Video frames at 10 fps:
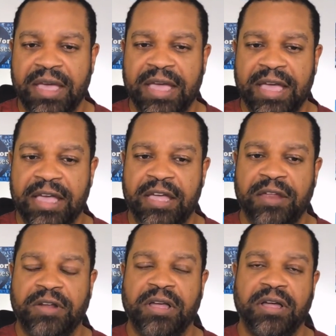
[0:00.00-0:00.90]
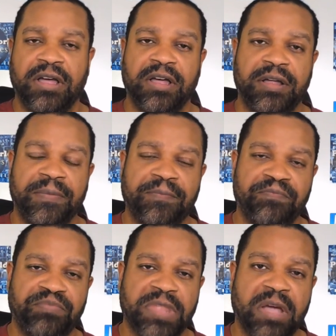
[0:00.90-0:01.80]
And uh,
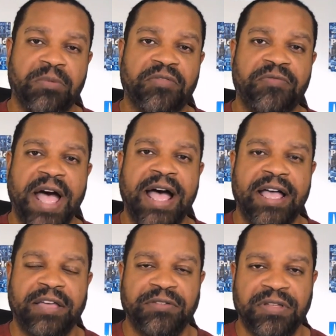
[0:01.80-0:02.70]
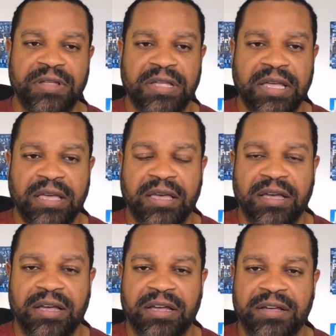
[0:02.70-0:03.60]
number five,
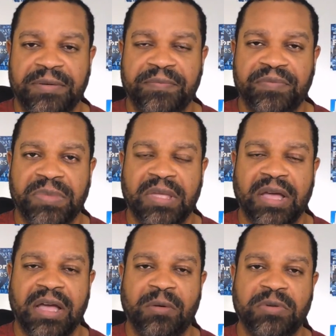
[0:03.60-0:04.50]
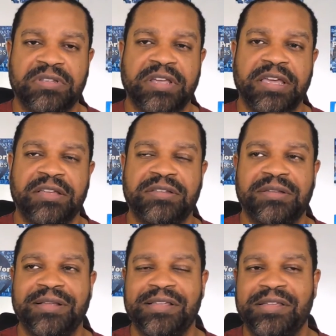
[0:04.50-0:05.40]
uh, I would say
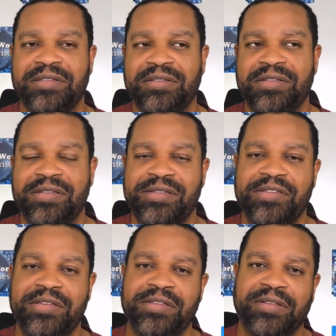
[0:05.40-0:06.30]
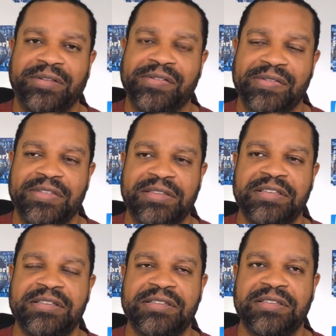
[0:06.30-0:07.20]
is,
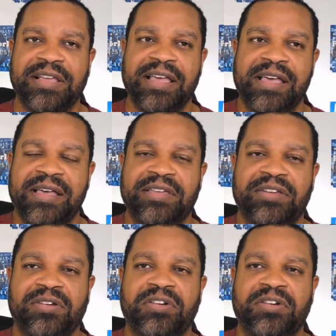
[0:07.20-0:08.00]
this is, you know,